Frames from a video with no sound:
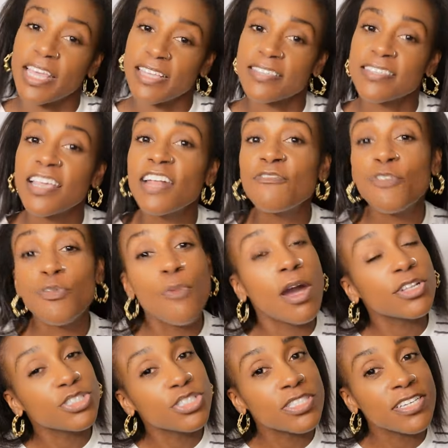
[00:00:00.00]
Thanks again for
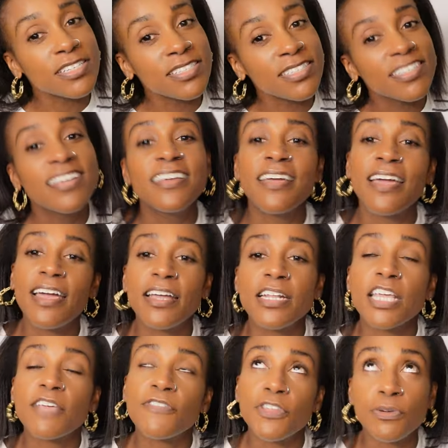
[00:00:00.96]
watching this,
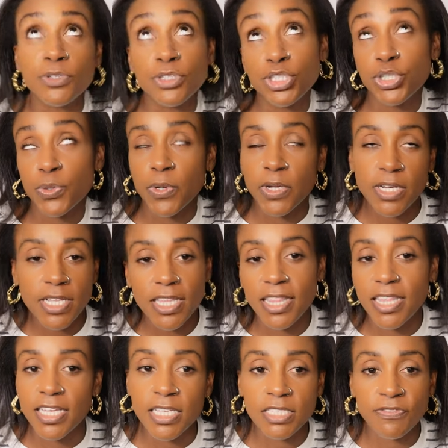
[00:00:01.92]
and if you enjoyed
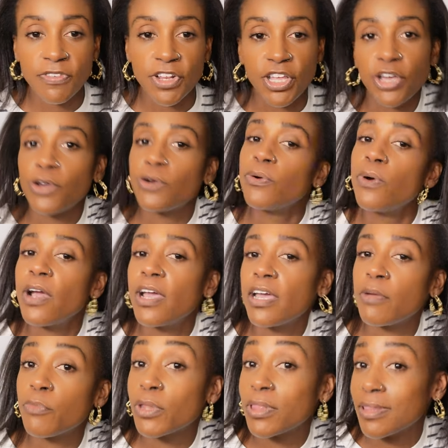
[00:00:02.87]
this video
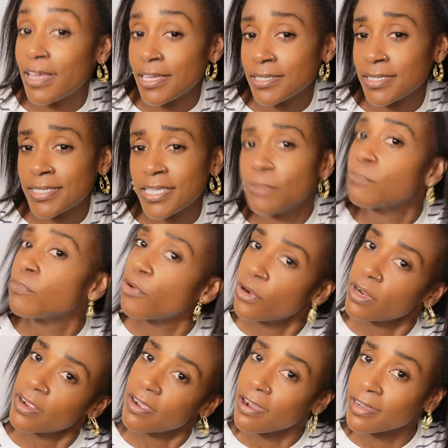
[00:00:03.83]
and would like to see
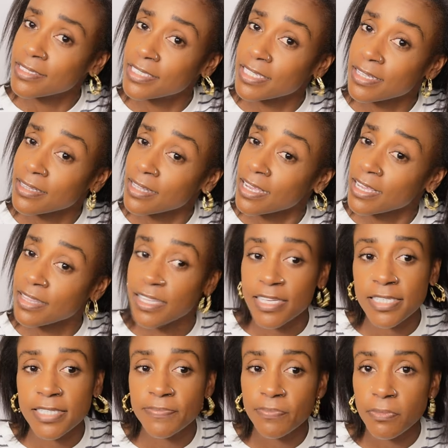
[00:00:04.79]
more content like
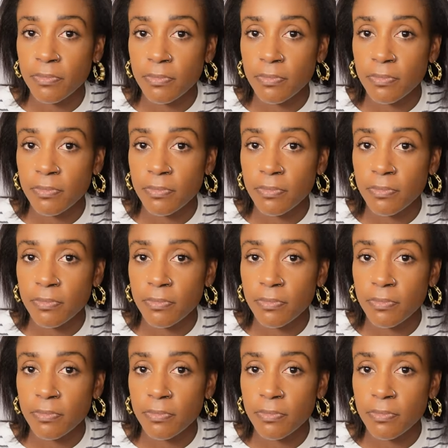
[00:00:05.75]
this,